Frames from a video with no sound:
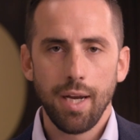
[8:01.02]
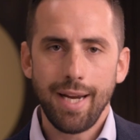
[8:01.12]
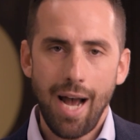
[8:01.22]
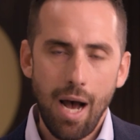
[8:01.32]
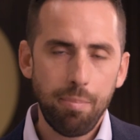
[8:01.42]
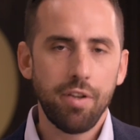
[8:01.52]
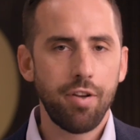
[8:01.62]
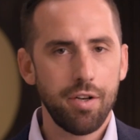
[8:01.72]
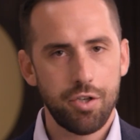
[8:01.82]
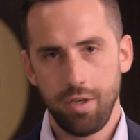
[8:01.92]

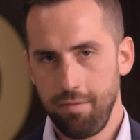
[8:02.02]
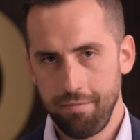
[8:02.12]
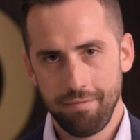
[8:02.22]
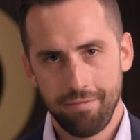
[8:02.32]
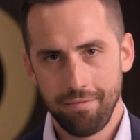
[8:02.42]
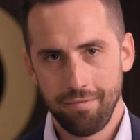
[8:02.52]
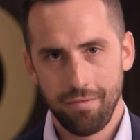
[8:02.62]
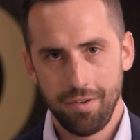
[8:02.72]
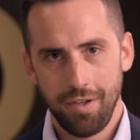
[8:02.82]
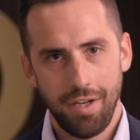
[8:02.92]
Competition.
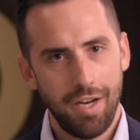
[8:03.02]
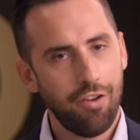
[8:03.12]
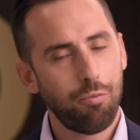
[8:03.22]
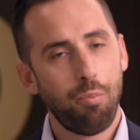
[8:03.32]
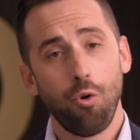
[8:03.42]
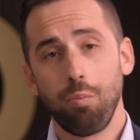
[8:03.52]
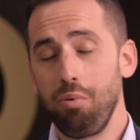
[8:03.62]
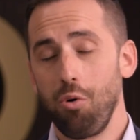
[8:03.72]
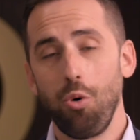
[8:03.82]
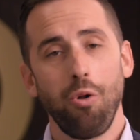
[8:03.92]
It's both
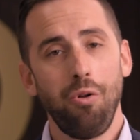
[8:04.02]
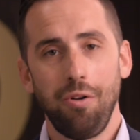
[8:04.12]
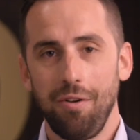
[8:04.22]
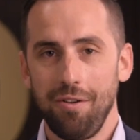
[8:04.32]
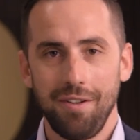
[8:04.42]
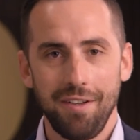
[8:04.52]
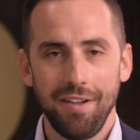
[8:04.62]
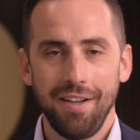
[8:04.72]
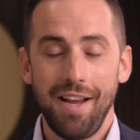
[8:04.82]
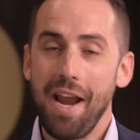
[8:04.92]
brutal
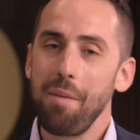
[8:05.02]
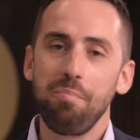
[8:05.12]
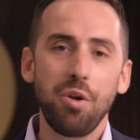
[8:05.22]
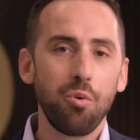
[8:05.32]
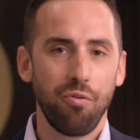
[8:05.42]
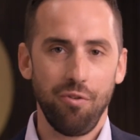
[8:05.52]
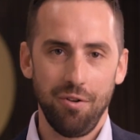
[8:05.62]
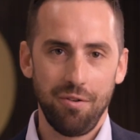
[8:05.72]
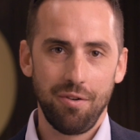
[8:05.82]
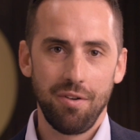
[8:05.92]
and beautiful.
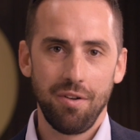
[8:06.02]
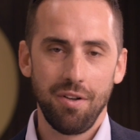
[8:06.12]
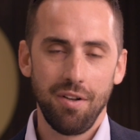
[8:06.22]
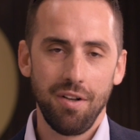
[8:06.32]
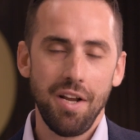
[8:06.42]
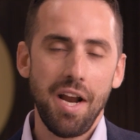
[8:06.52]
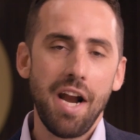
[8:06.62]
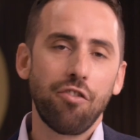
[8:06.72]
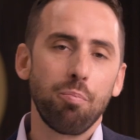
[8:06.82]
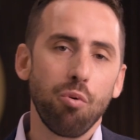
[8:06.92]

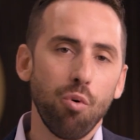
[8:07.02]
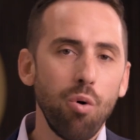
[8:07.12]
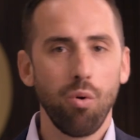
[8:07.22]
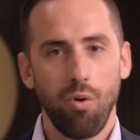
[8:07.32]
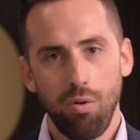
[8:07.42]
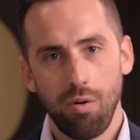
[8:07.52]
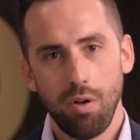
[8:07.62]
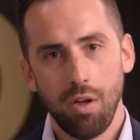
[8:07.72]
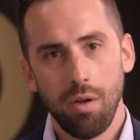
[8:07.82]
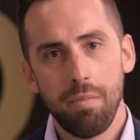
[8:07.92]
It's brutal
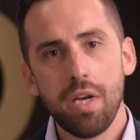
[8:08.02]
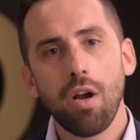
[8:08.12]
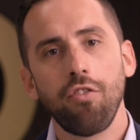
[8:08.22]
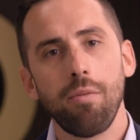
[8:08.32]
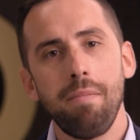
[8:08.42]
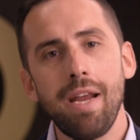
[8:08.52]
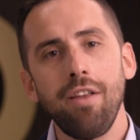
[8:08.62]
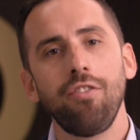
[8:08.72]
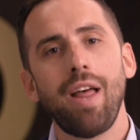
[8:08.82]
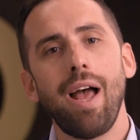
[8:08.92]
because it
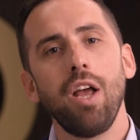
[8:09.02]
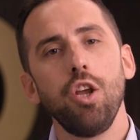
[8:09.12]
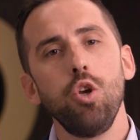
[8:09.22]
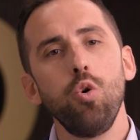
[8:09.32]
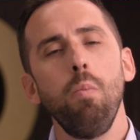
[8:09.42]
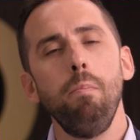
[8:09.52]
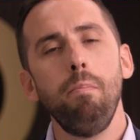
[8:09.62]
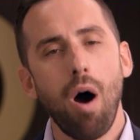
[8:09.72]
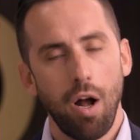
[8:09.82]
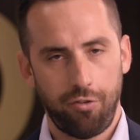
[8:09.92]
means that you
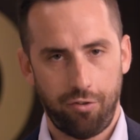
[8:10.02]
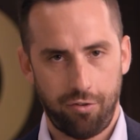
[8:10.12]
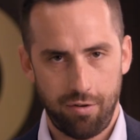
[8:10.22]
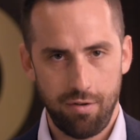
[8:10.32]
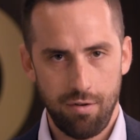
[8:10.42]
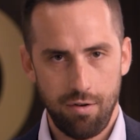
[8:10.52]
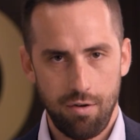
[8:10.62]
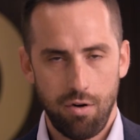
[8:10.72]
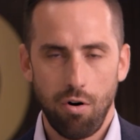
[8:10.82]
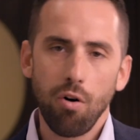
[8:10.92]
must
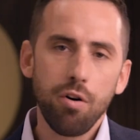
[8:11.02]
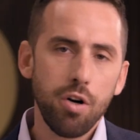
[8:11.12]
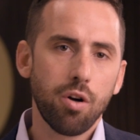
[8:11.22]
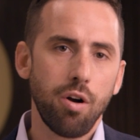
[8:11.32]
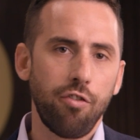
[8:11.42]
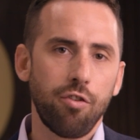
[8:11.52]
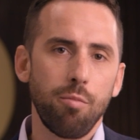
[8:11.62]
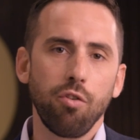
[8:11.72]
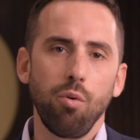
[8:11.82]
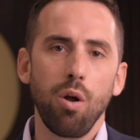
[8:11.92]
earn your
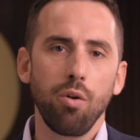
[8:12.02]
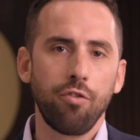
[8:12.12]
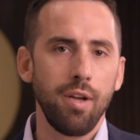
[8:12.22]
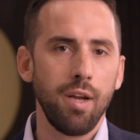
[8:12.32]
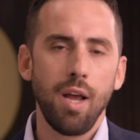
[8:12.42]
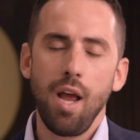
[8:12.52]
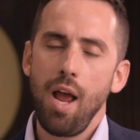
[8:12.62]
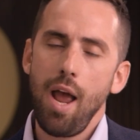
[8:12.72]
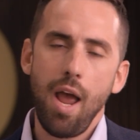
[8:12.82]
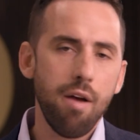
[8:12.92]
customers' loyalty
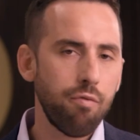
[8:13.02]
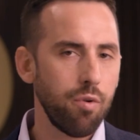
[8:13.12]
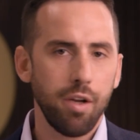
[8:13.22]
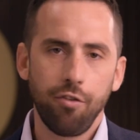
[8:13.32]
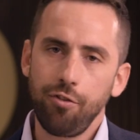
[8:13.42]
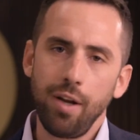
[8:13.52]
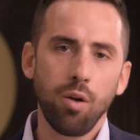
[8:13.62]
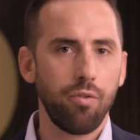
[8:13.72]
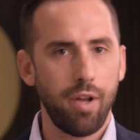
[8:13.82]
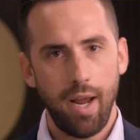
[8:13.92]
every
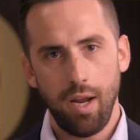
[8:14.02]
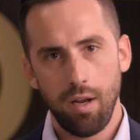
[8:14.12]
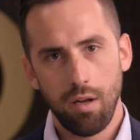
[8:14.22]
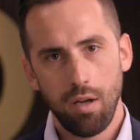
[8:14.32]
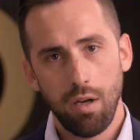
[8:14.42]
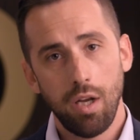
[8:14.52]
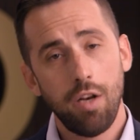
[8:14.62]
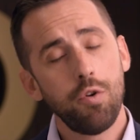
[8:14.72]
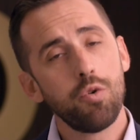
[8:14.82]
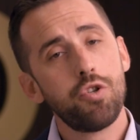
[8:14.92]
single day. And
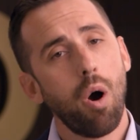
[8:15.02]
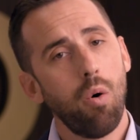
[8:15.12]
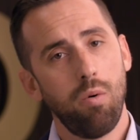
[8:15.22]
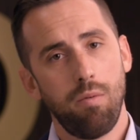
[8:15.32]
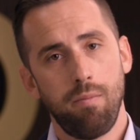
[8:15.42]
if you don't,